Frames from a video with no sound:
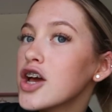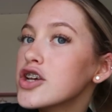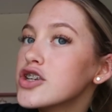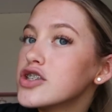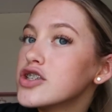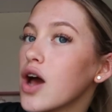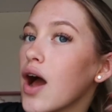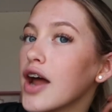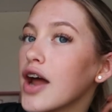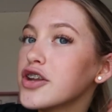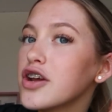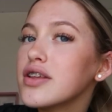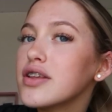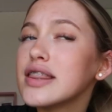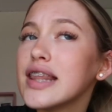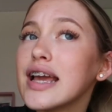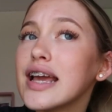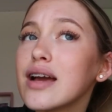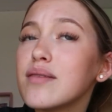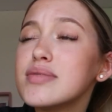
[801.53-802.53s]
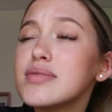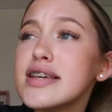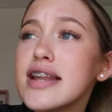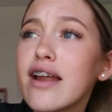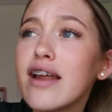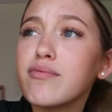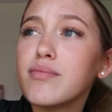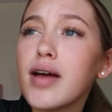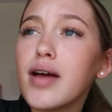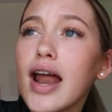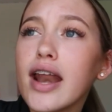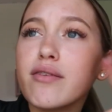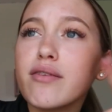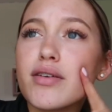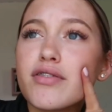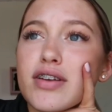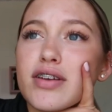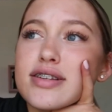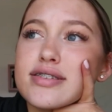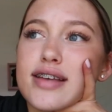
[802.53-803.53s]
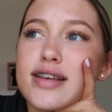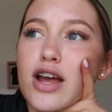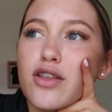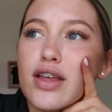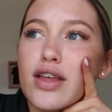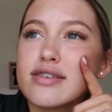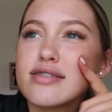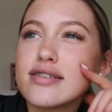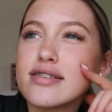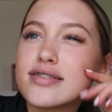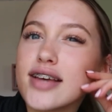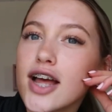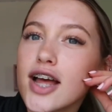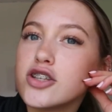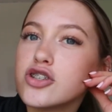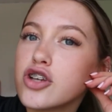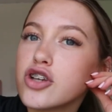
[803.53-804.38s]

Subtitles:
So I don't think I'm seeing any of my friends today unless I decide